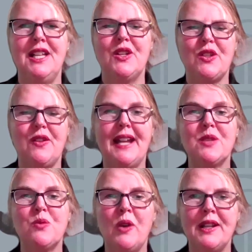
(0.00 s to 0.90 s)
So that
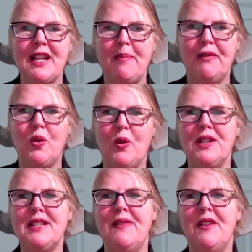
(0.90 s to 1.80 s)
is one type of
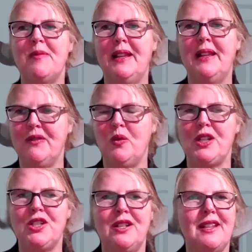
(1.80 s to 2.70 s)
course. And there have been lots of
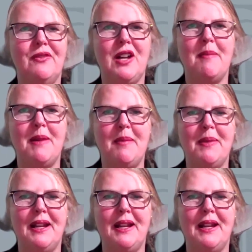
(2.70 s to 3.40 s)
questions that have come up